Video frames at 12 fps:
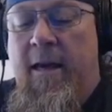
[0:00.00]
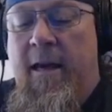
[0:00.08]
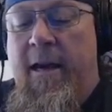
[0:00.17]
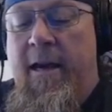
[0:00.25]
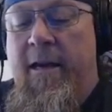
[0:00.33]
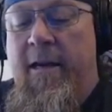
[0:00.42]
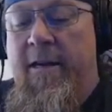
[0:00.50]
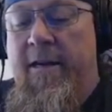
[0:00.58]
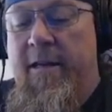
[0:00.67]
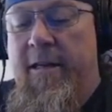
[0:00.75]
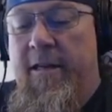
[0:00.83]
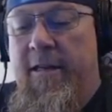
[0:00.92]
and
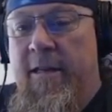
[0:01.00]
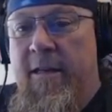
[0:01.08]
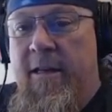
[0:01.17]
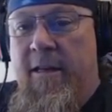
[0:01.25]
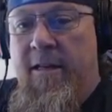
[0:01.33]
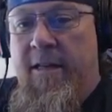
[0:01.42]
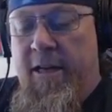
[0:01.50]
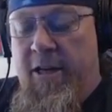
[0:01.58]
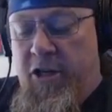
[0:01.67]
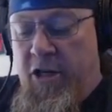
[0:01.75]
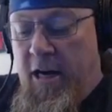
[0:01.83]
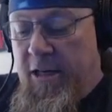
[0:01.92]
that
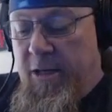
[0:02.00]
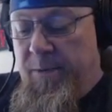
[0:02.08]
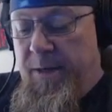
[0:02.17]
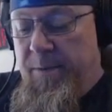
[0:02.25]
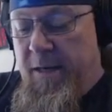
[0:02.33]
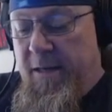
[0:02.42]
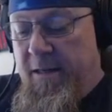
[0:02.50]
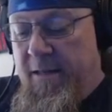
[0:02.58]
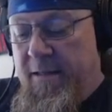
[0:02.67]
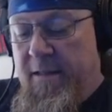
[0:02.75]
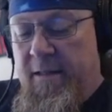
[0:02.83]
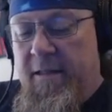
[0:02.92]
shocked me
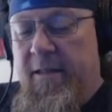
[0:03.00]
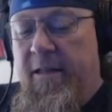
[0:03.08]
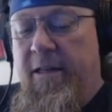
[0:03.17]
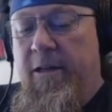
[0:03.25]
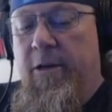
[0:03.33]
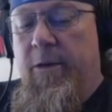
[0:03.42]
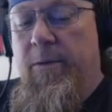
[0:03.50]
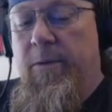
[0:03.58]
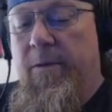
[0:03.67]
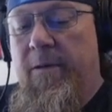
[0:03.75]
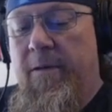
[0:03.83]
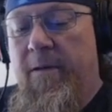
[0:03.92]
because you know,
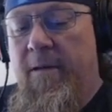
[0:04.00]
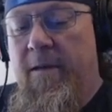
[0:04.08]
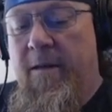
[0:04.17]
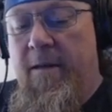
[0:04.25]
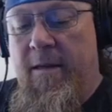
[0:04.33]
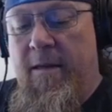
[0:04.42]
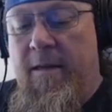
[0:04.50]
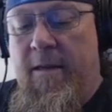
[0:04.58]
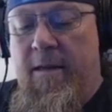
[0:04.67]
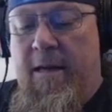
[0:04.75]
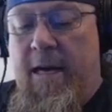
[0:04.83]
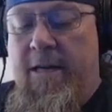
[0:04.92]

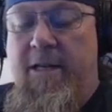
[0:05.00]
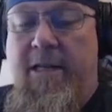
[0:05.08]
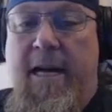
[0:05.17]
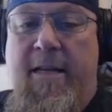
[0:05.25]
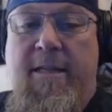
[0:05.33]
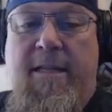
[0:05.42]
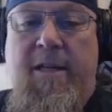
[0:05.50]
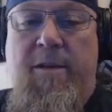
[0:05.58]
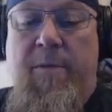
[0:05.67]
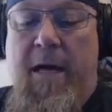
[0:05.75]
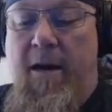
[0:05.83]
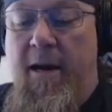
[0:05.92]
I just hadn't seen
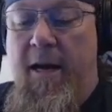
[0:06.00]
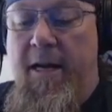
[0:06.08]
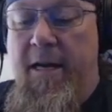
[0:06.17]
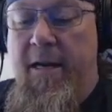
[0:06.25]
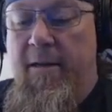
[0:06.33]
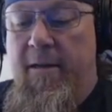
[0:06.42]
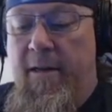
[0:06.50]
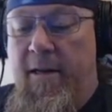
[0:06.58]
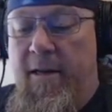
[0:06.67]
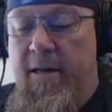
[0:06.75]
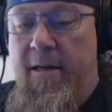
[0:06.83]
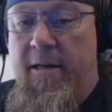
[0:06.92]
them that high yet.
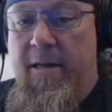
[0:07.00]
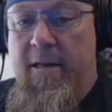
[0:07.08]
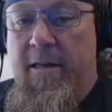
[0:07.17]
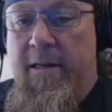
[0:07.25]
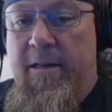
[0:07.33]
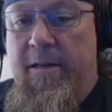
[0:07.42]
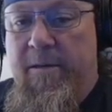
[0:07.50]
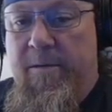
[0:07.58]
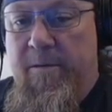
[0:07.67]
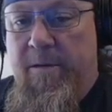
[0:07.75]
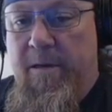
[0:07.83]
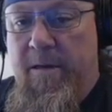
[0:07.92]
And
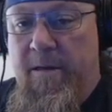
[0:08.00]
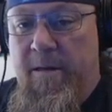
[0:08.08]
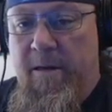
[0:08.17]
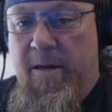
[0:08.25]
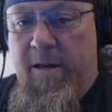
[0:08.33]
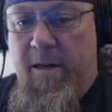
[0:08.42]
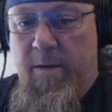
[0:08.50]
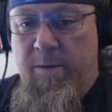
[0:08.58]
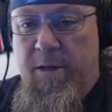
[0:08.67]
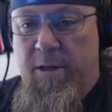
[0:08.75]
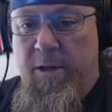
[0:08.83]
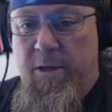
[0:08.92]
it
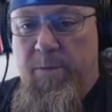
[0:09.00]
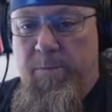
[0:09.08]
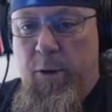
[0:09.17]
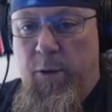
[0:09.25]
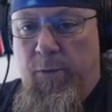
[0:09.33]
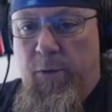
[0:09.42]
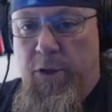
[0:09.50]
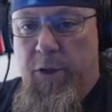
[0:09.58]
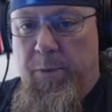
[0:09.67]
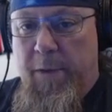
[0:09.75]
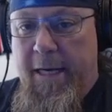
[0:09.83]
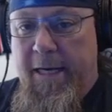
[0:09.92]
comes in this beautiful
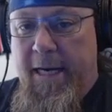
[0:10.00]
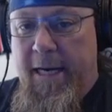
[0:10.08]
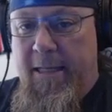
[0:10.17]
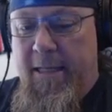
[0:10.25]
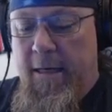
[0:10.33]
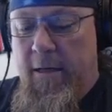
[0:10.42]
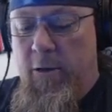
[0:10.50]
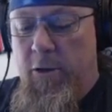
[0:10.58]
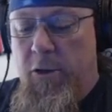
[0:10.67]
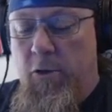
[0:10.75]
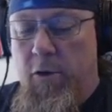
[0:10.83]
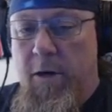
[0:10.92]
display case. Got a little
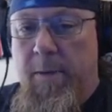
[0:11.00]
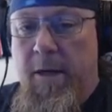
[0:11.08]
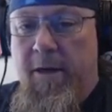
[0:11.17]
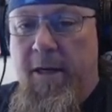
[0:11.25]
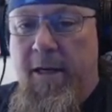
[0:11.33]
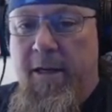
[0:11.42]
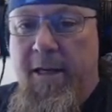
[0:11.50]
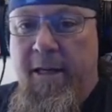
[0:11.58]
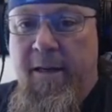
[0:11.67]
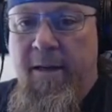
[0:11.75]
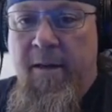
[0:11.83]
story about Kennedy,